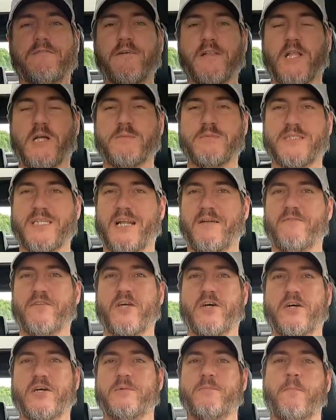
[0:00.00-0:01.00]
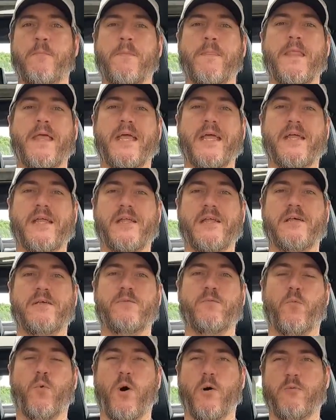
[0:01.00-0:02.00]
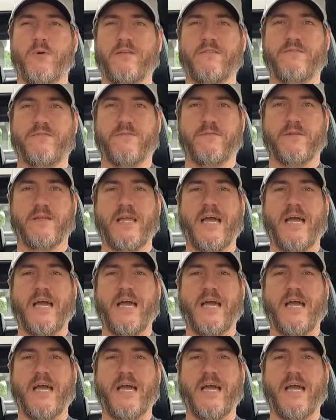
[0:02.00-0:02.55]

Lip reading: fill-ups that I've done and what we've